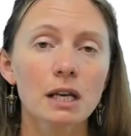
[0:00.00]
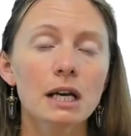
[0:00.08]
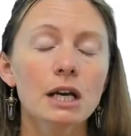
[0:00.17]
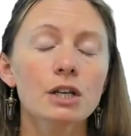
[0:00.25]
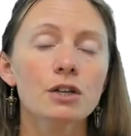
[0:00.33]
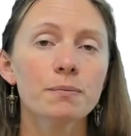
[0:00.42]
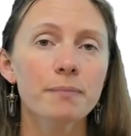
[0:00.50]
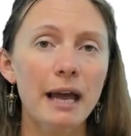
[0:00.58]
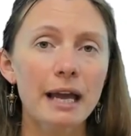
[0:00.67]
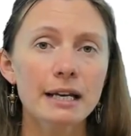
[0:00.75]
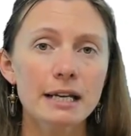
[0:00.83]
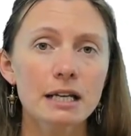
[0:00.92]
You
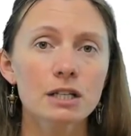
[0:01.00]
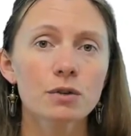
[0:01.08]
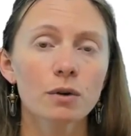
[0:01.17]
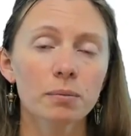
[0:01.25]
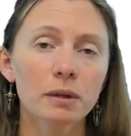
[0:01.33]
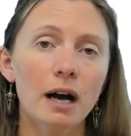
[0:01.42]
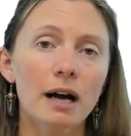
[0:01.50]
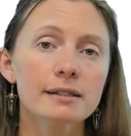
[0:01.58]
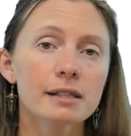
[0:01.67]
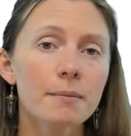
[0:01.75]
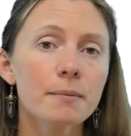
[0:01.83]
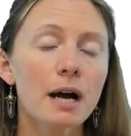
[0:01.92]
may need to apply
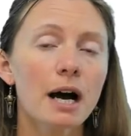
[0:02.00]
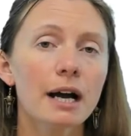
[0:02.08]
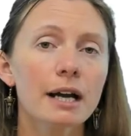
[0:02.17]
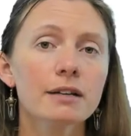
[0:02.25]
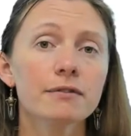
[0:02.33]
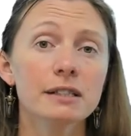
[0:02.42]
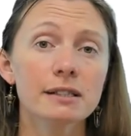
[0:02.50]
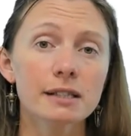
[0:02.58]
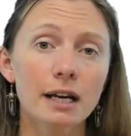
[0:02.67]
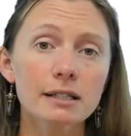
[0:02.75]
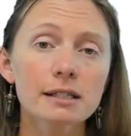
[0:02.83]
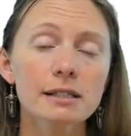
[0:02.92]
some kind of
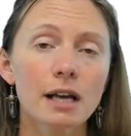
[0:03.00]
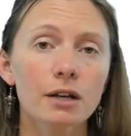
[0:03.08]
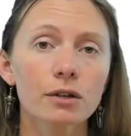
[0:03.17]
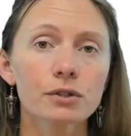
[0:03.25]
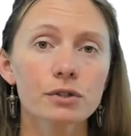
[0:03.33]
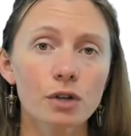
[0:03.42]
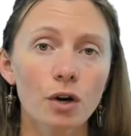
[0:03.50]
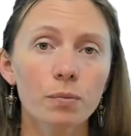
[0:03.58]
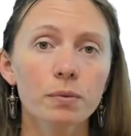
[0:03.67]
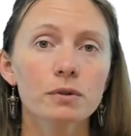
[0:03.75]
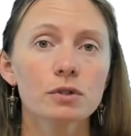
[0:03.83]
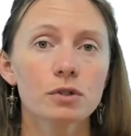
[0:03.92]
insecticidal soap
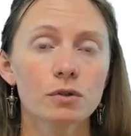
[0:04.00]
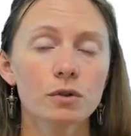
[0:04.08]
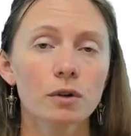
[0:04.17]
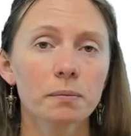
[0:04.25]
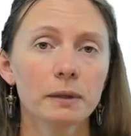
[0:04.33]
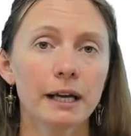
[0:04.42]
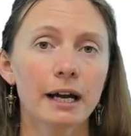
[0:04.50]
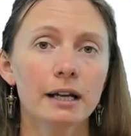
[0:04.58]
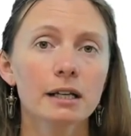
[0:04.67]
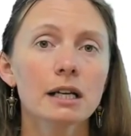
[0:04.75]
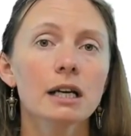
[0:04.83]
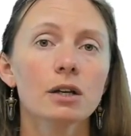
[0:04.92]
to your plant
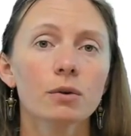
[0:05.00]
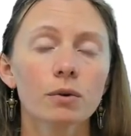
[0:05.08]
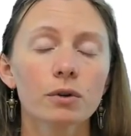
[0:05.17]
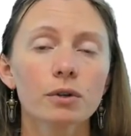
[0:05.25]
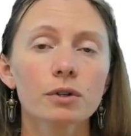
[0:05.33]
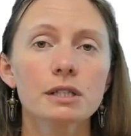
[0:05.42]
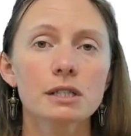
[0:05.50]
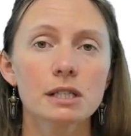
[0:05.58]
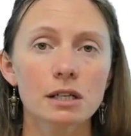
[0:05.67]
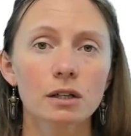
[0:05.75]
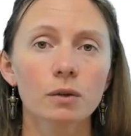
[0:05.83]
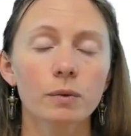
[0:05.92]
in order to
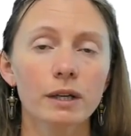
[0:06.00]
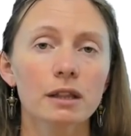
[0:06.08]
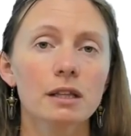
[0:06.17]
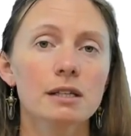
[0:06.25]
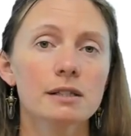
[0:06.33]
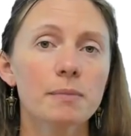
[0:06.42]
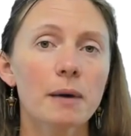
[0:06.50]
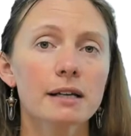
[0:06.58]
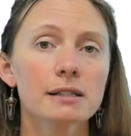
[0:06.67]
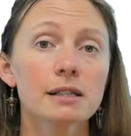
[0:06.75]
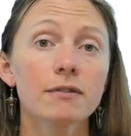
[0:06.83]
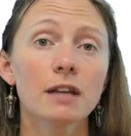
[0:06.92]
deal with these
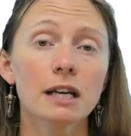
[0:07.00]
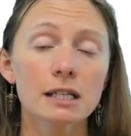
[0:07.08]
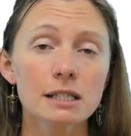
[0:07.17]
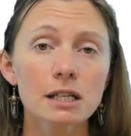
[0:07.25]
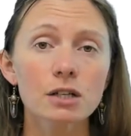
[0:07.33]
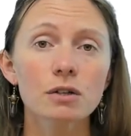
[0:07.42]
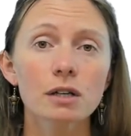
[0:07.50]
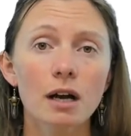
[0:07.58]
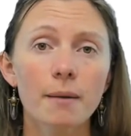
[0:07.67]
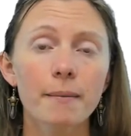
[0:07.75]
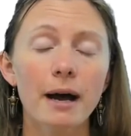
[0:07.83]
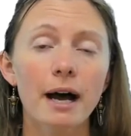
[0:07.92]
pests if they continue to
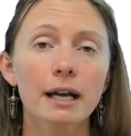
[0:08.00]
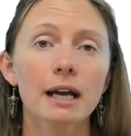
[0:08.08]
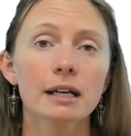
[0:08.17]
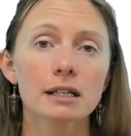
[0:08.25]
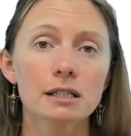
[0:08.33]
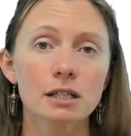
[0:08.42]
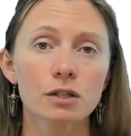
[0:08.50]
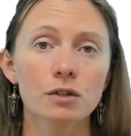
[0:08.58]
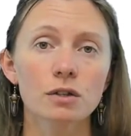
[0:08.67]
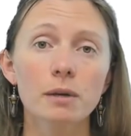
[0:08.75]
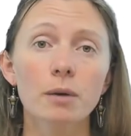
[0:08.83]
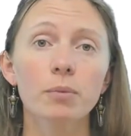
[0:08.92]
come back and continue to
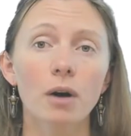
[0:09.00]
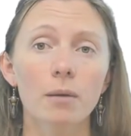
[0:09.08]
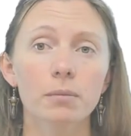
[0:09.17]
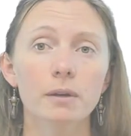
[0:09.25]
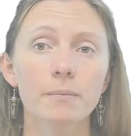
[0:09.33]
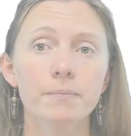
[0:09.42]
be a problem.